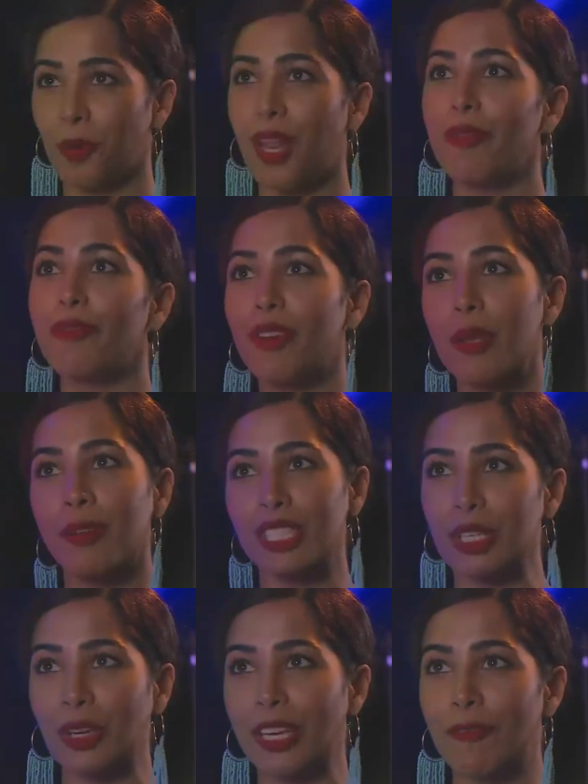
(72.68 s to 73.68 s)
Well, I'm very
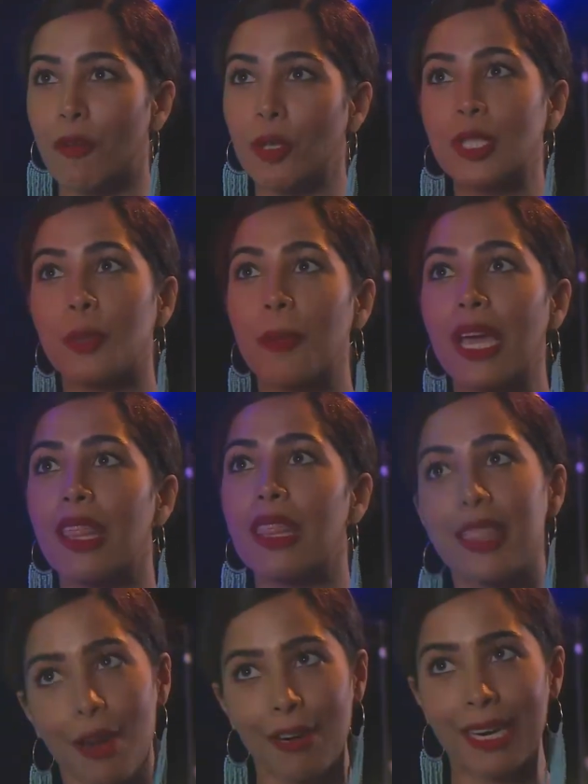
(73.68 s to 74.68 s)
much looking forward to being
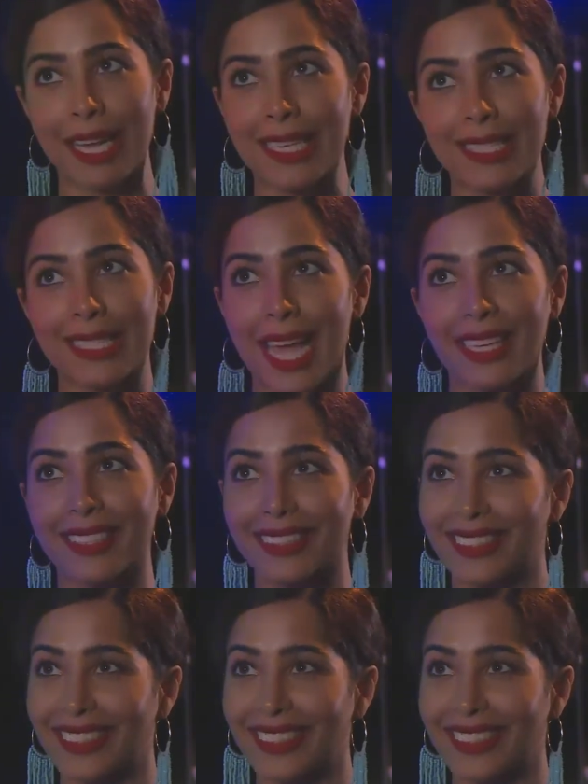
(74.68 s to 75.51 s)
thoroughly entertained.